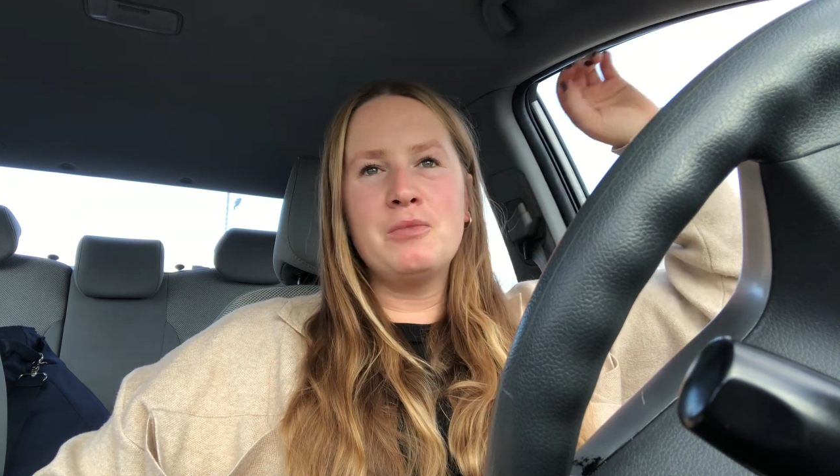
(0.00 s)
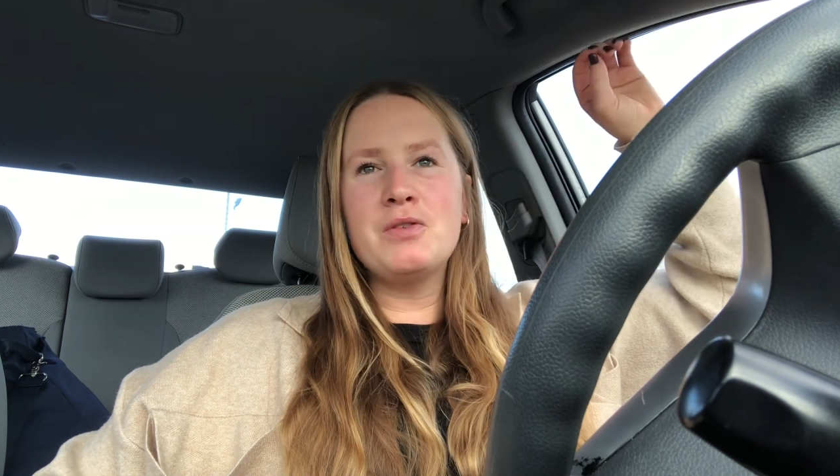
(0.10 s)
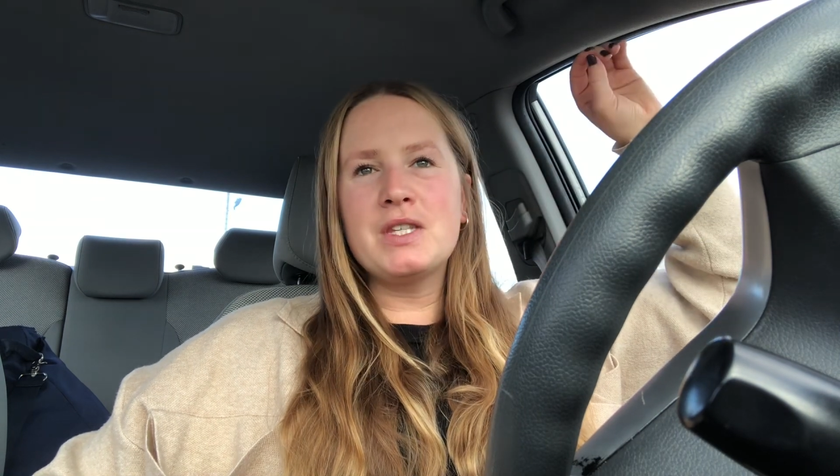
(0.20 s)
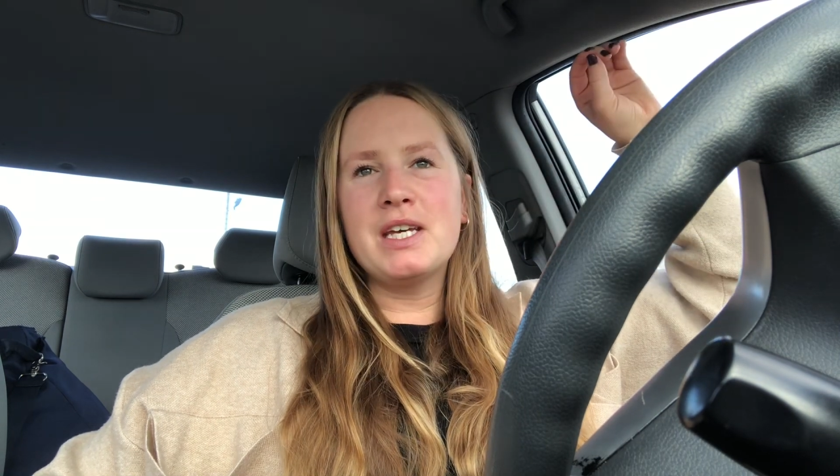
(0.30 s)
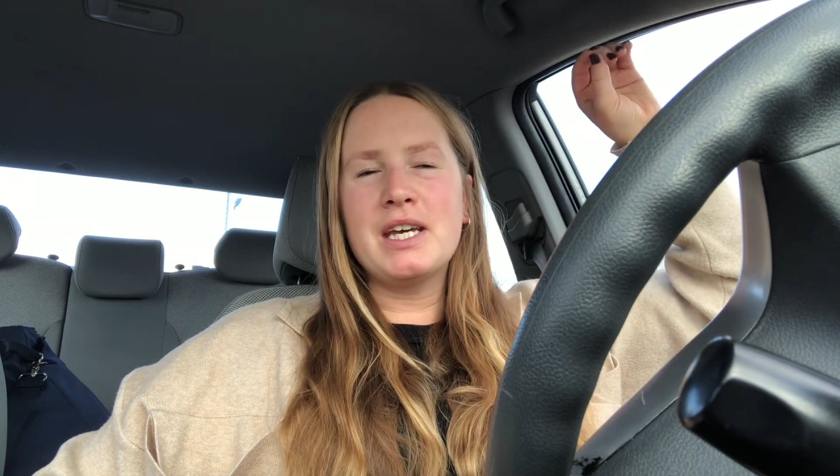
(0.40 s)

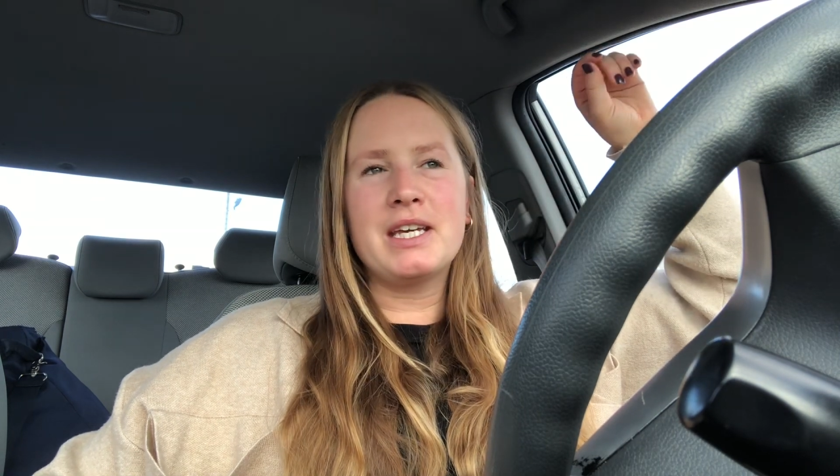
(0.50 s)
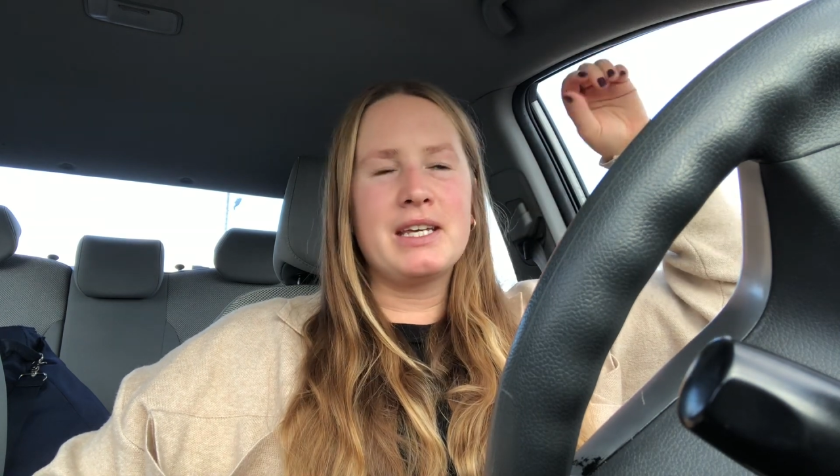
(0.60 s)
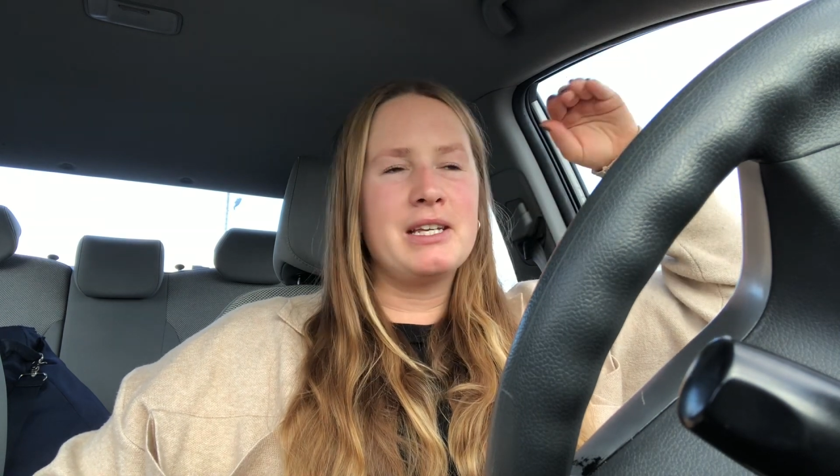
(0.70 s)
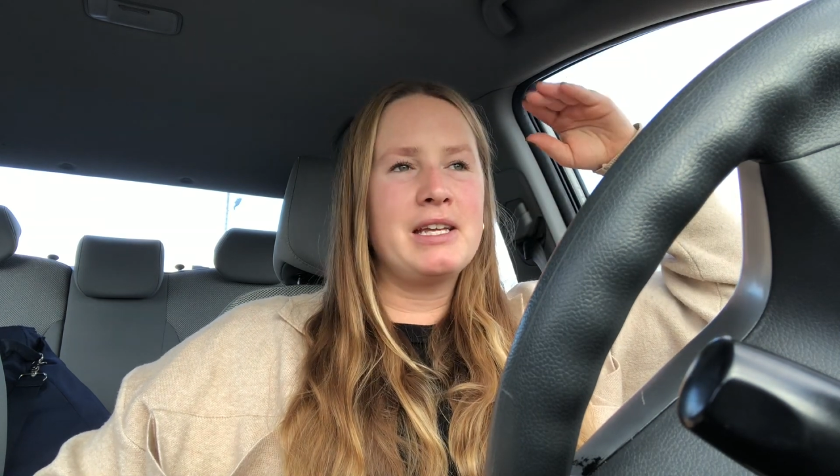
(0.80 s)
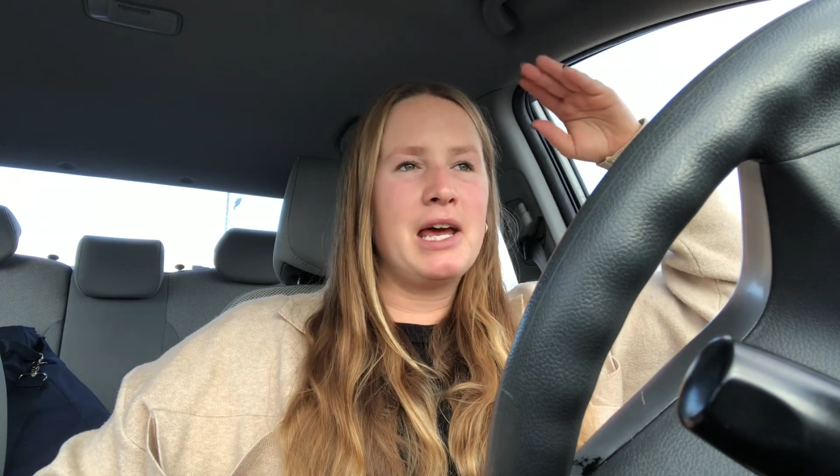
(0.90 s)
music
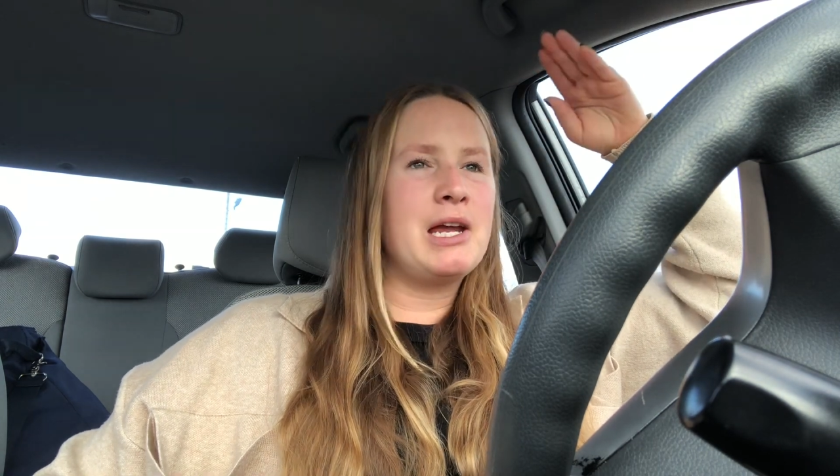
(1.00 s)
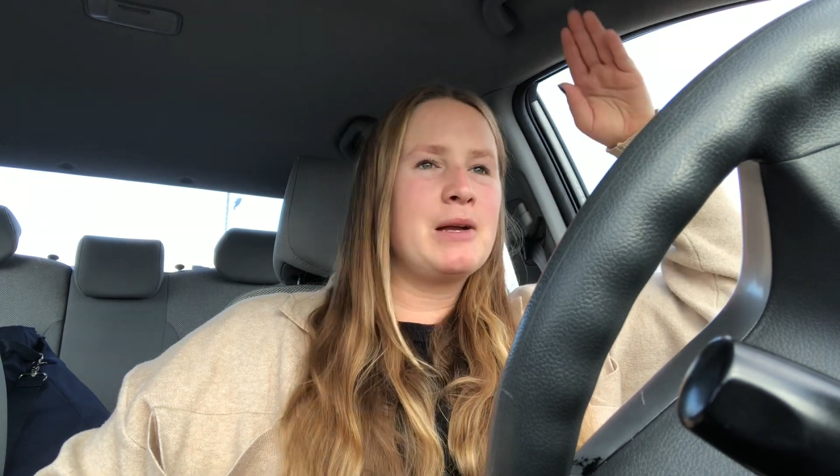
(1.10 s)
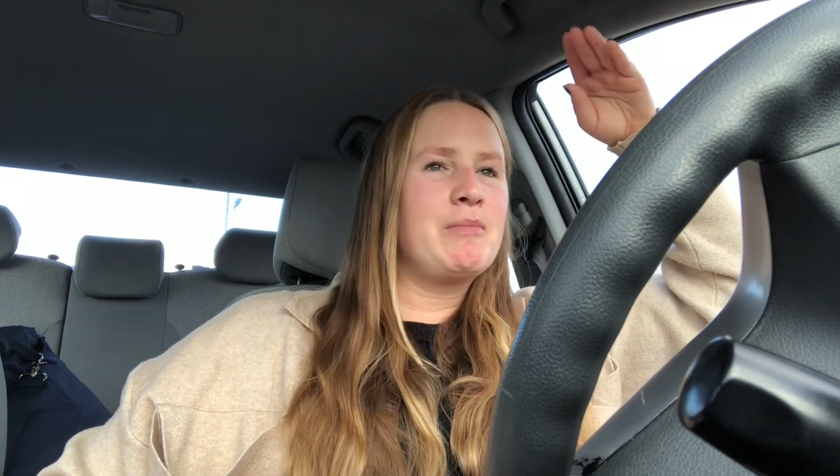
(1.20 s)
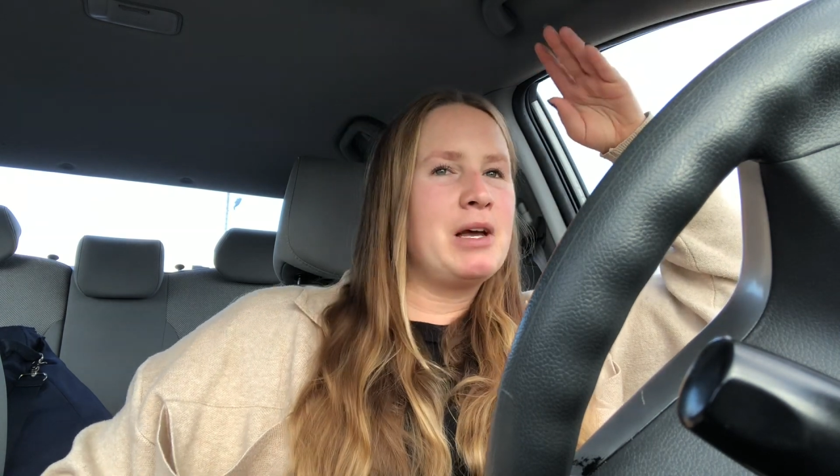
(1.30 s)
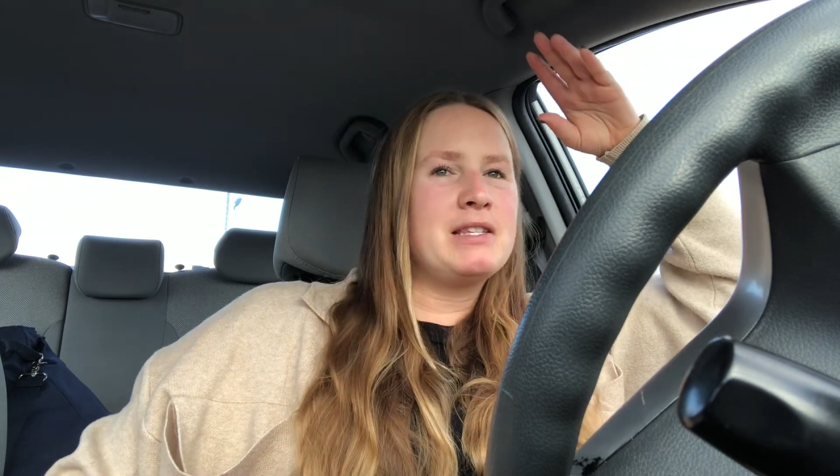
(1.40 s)
and
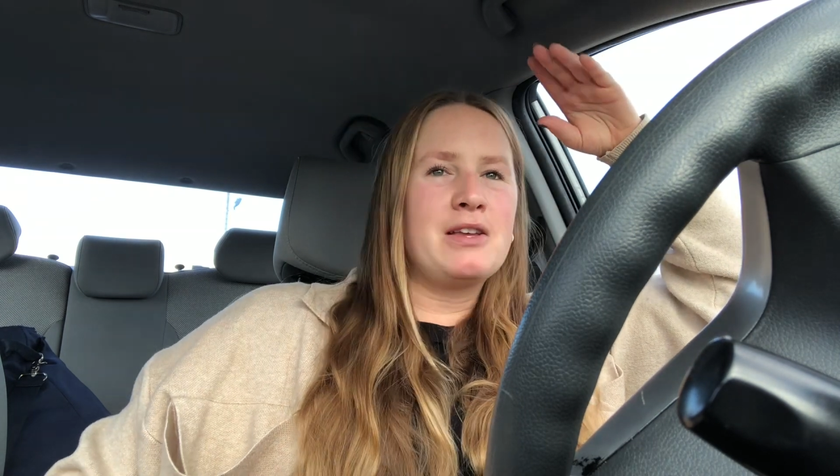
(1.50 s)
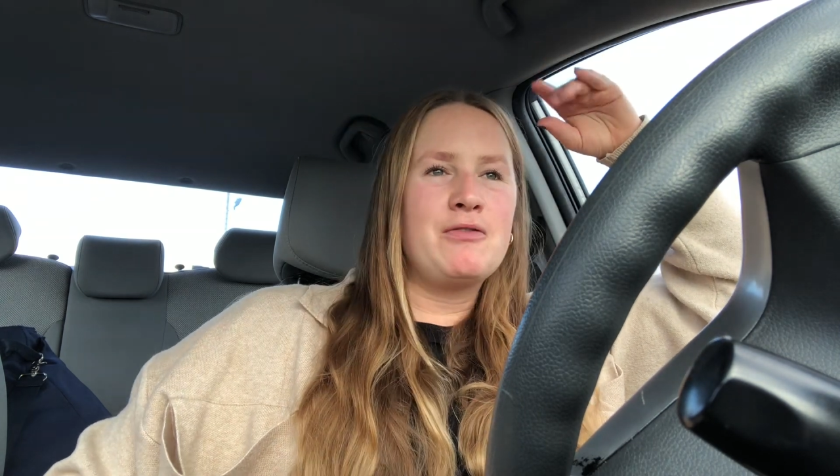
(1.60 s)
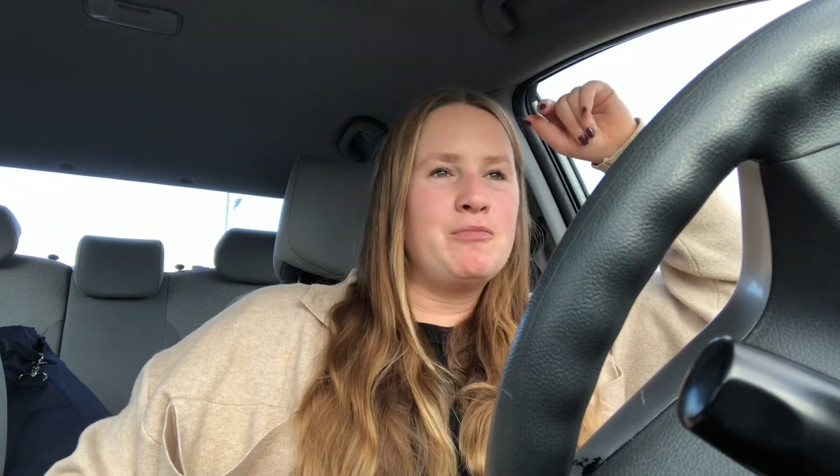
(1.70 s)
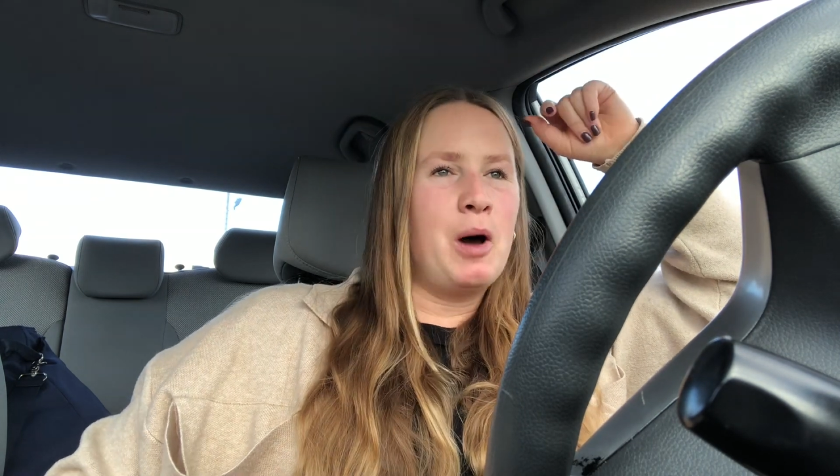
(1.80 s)
getting myself